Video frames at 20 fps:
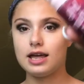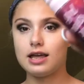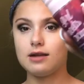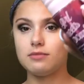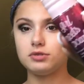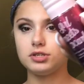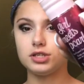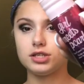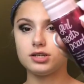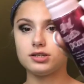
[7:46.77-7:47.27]

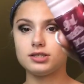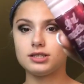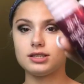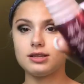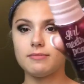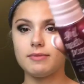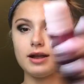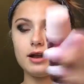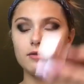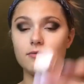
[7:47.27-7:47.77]
I'm just using
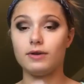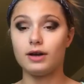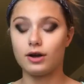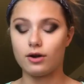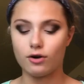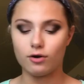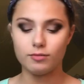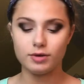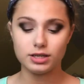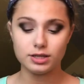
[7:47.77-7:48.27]
the Benefit
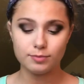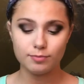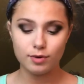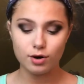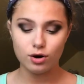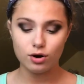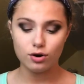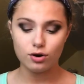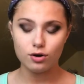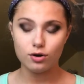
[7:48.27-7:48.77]
Girl Meets
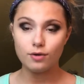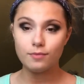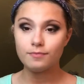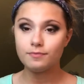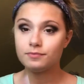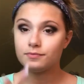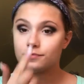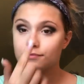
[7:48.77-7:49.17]
Pearl.